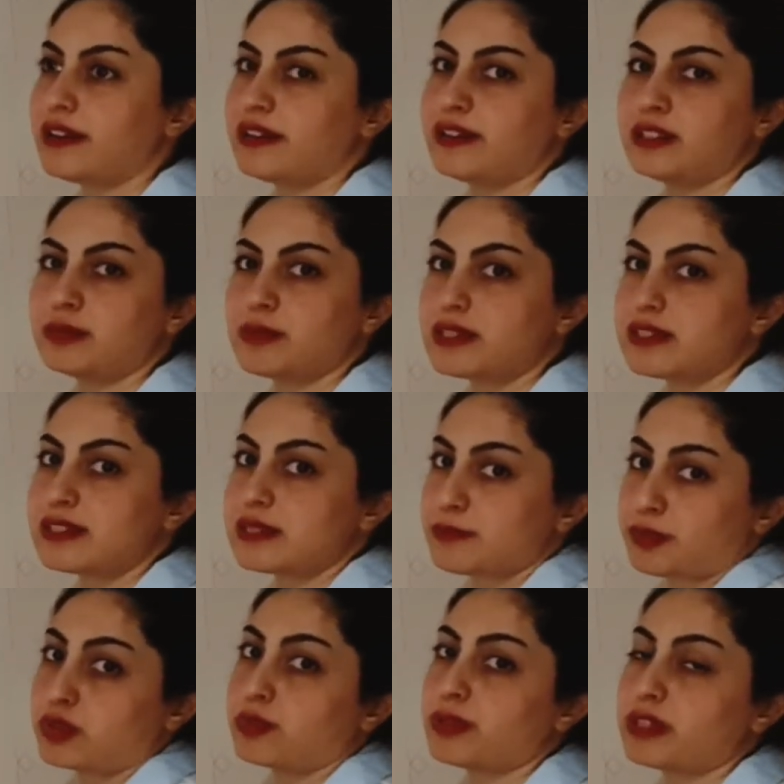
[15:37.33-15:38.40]
It means
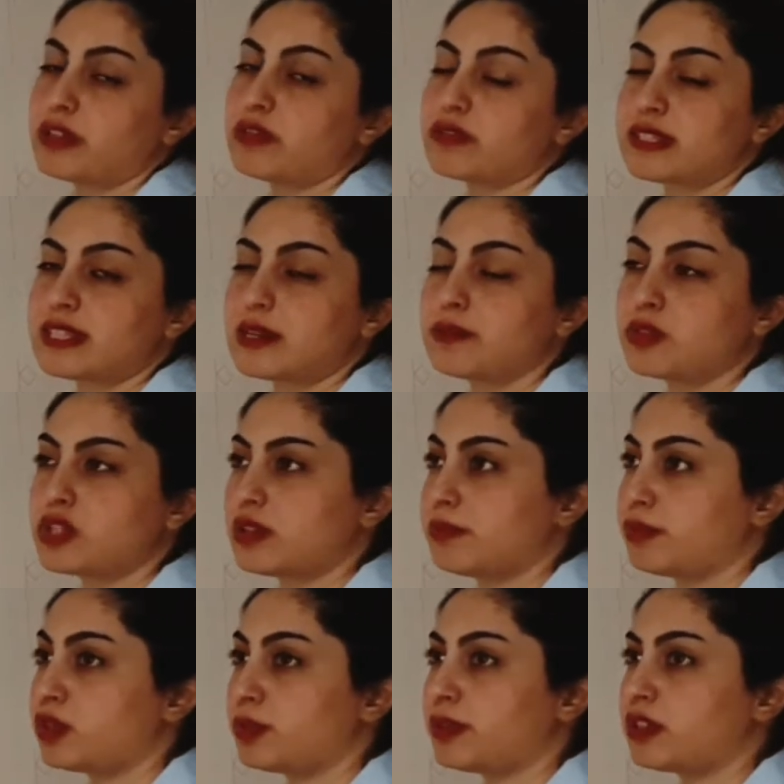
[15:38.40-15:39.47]

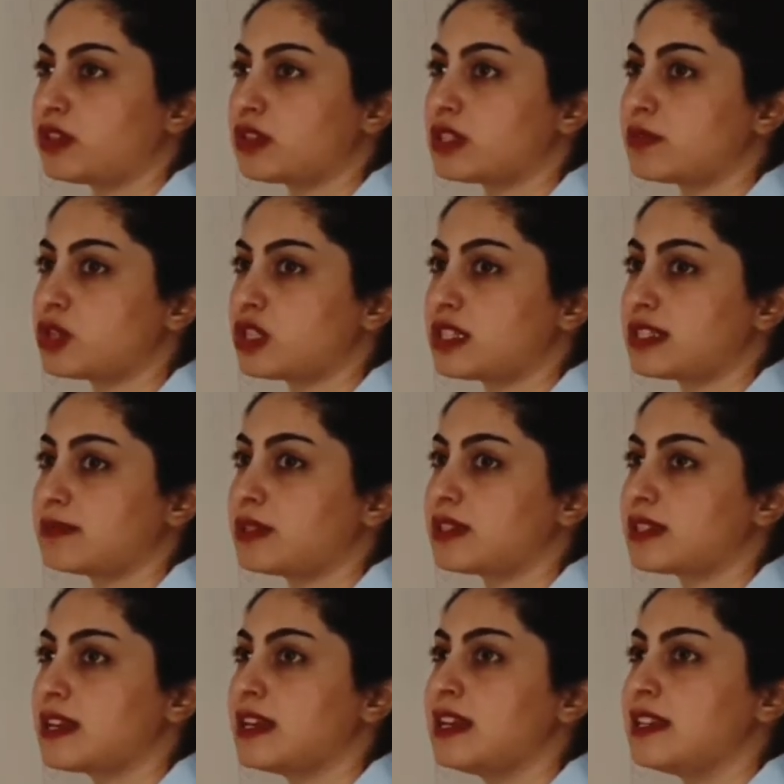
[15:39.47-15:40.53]
proprioceptions. It
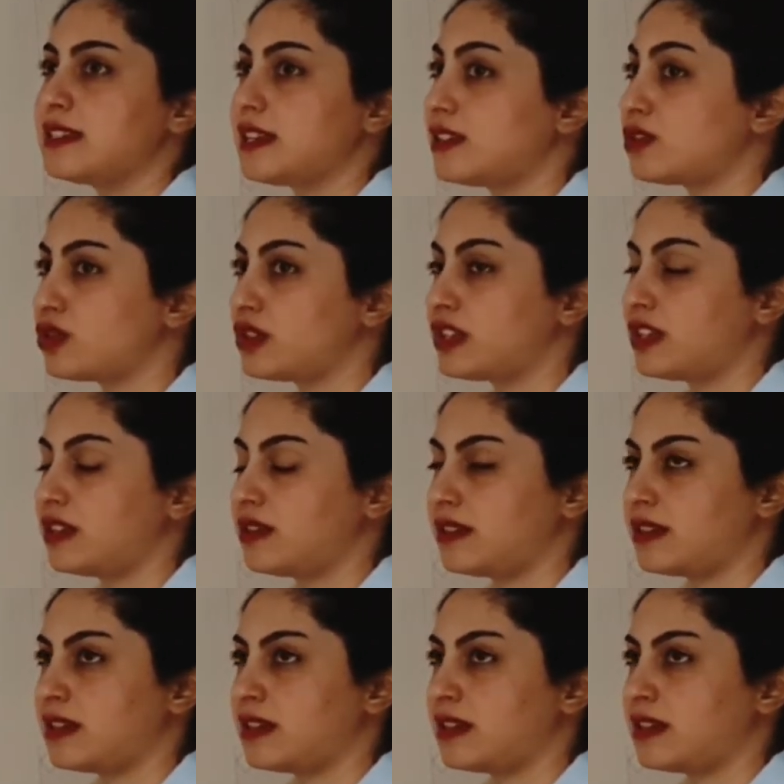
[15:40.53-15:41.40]
means sensory